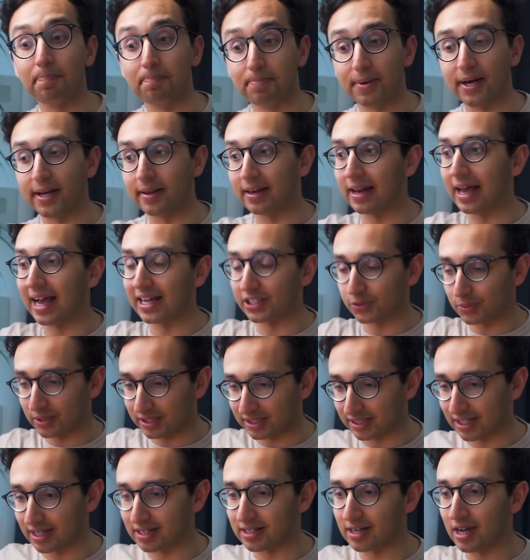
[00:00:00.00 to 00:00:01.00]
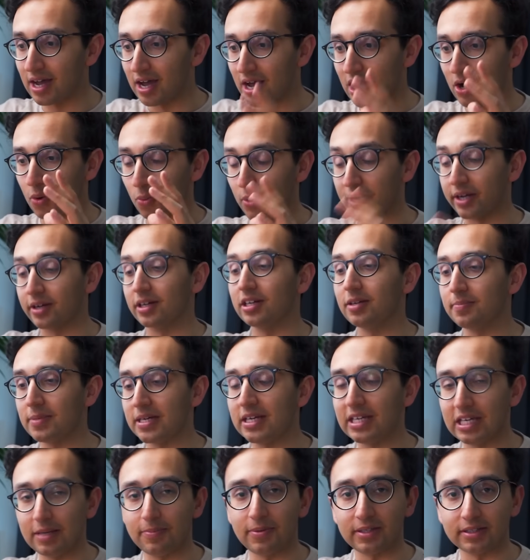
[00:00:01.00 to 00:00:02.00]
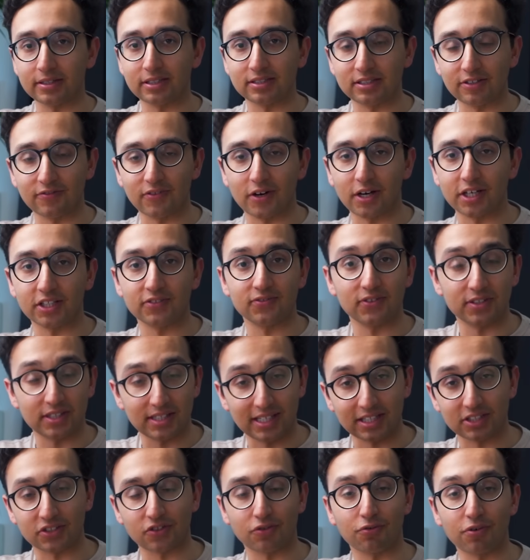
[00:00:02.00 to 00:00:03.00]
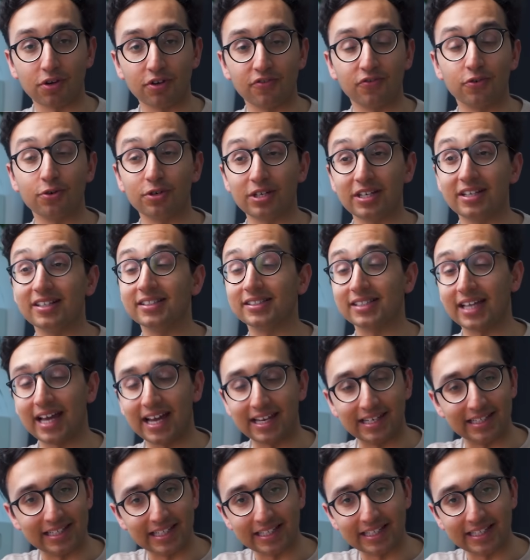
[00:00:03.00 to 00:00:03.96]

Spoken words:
But as we said, we're going to be keeping this device for the next 3 or 4 years at